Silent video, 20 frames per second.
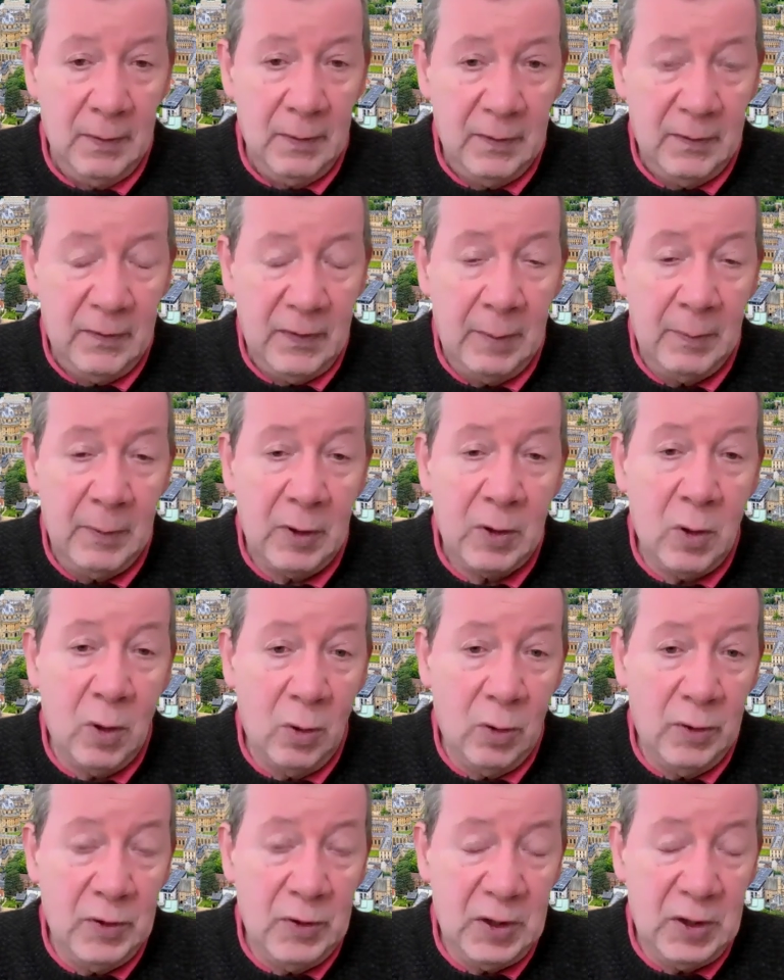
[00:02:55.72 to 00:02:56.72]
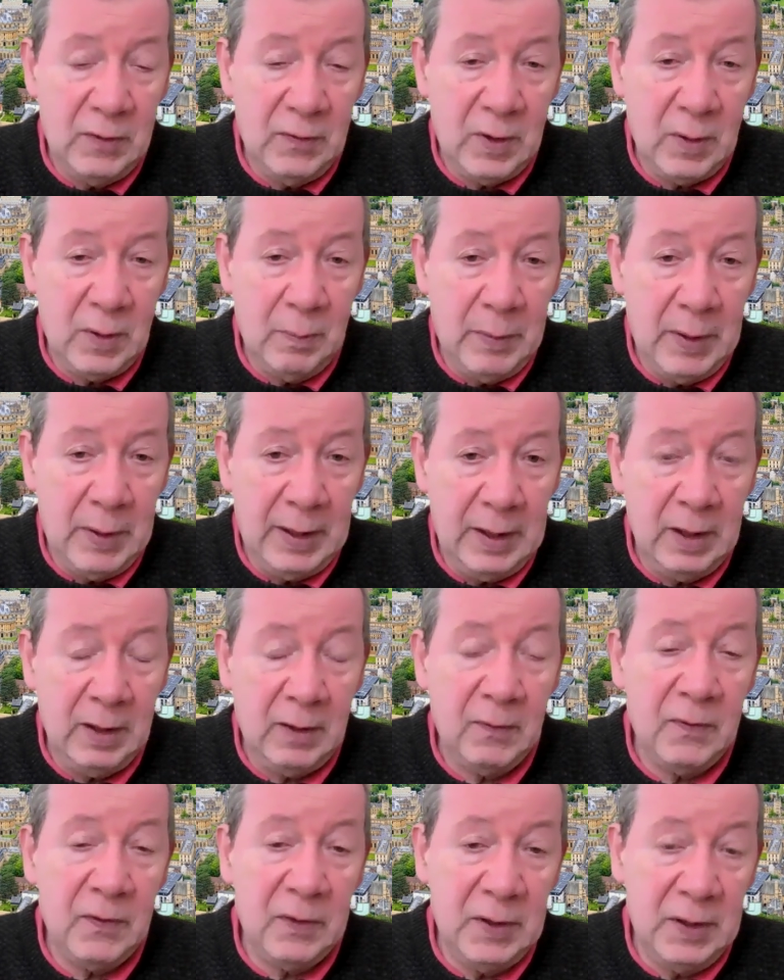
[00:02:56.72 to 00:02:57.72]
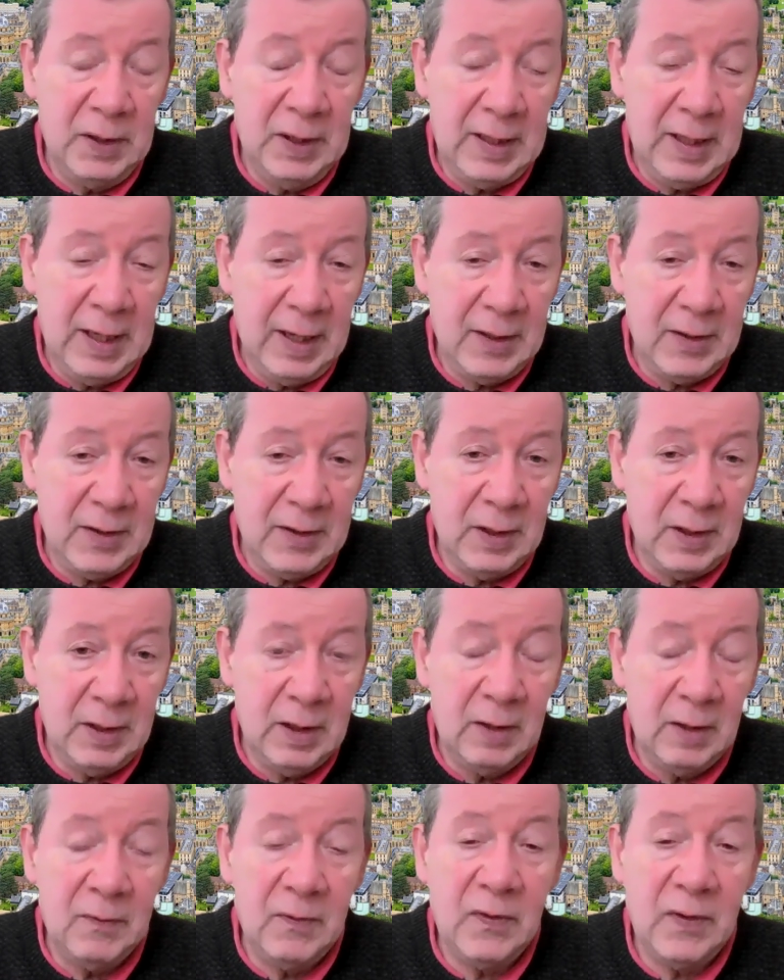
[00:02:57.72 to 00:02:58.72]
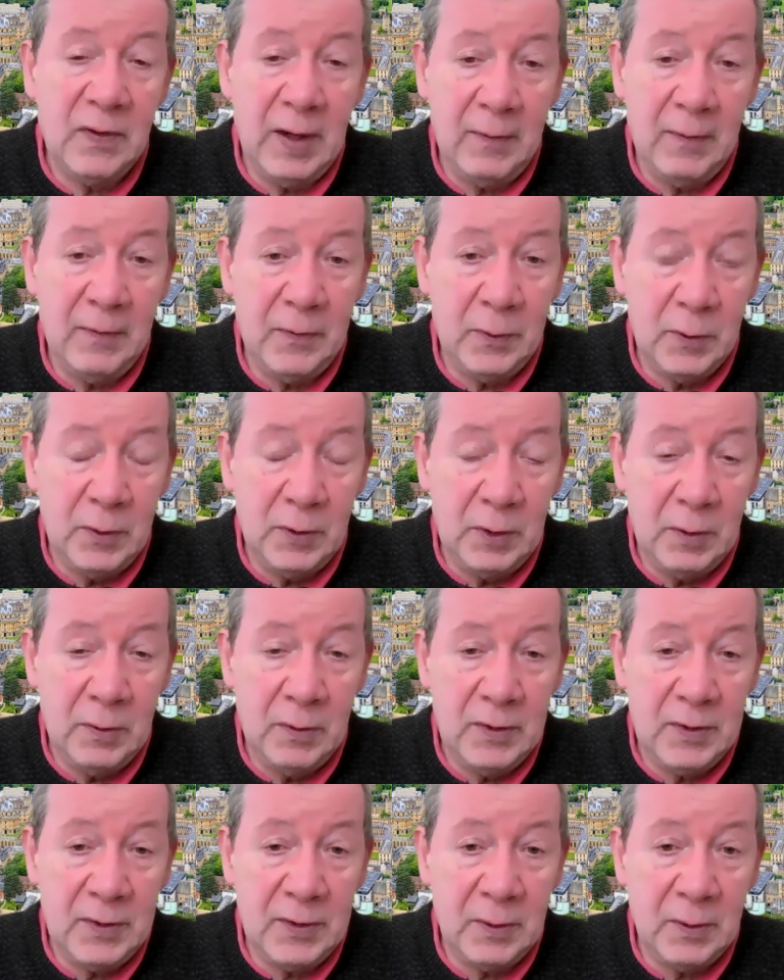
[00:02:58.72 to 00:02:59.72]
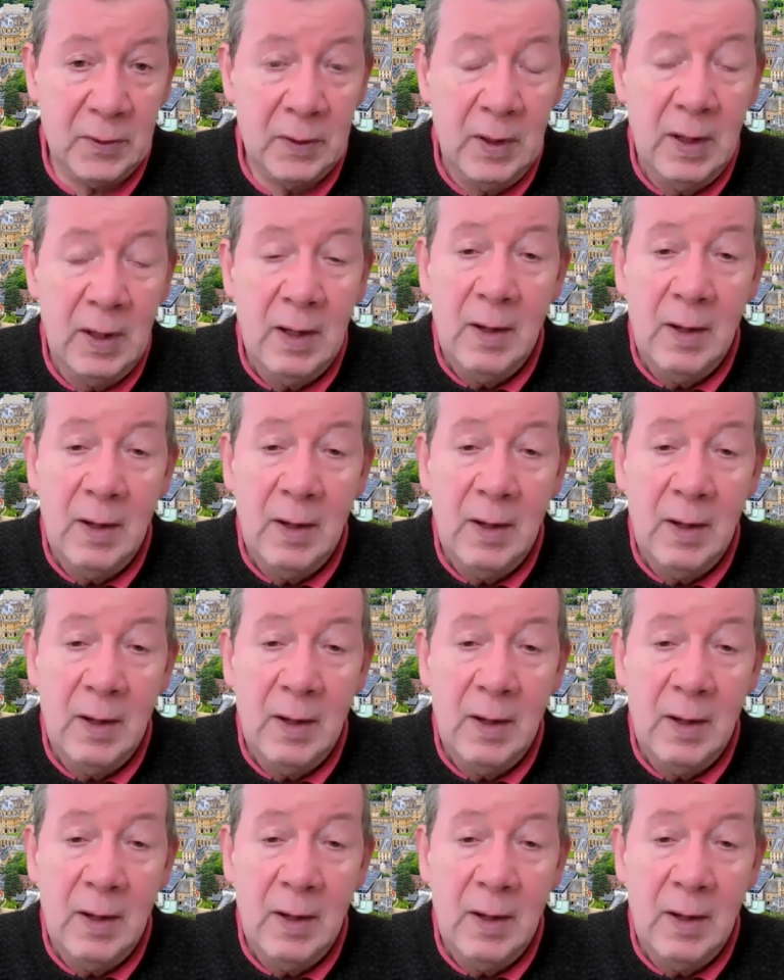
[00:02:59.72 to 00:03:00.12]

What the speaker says: the pharmacology of combining folinic acid and 5-fluorouracil